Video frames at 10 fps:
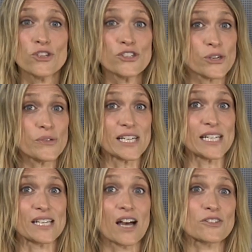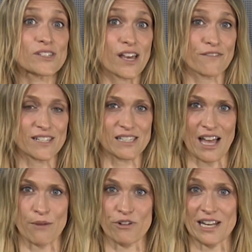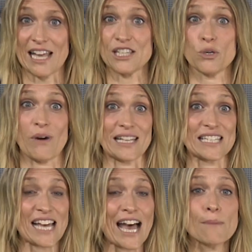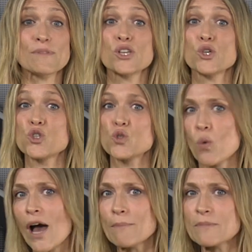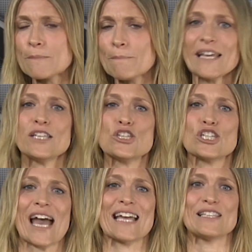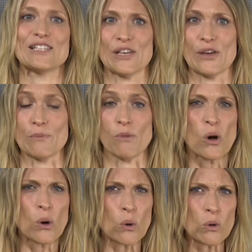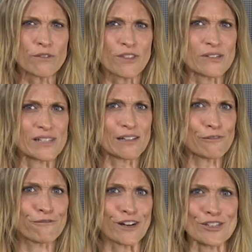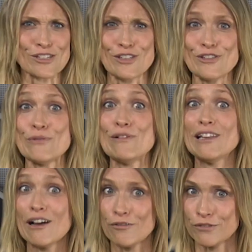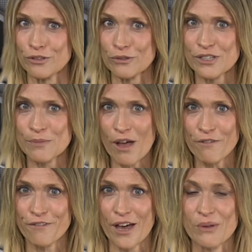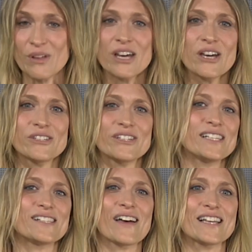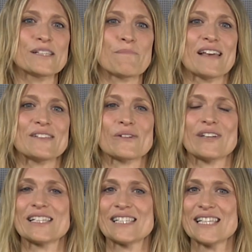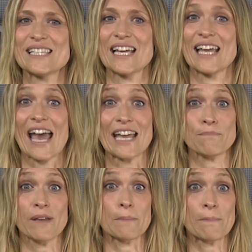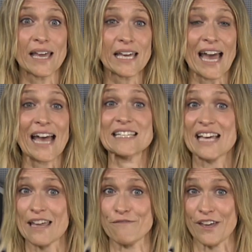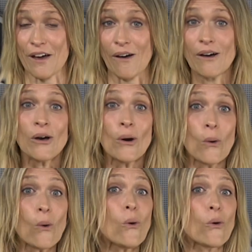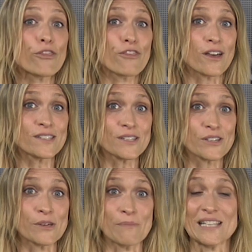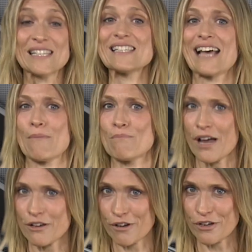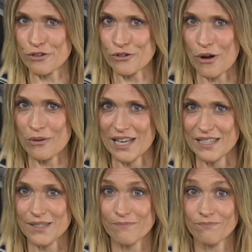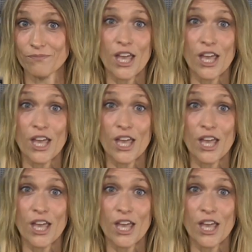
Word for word: The 2D Touch Surface Library lets you add taps, swipes, pinch and zoom, all of those little functions you love on your smartphone, to designs based on existing 8-bit PIC and AVR or 32-bit SAM microcontrollers.